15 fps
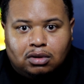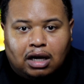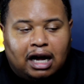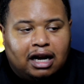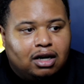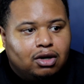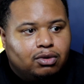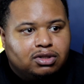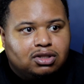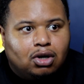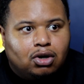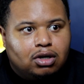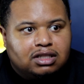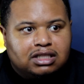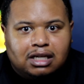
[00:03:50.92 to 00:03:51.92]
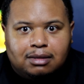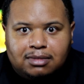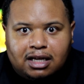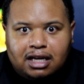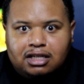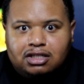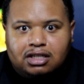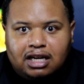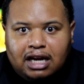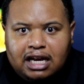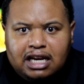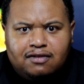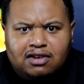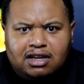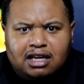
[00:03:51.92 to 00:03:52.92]
I know it's hard some days you
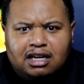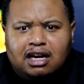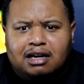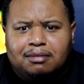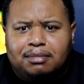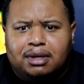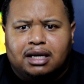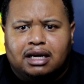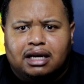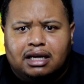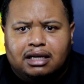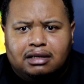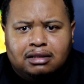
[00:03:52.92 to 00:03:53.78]
can't even get out of bed.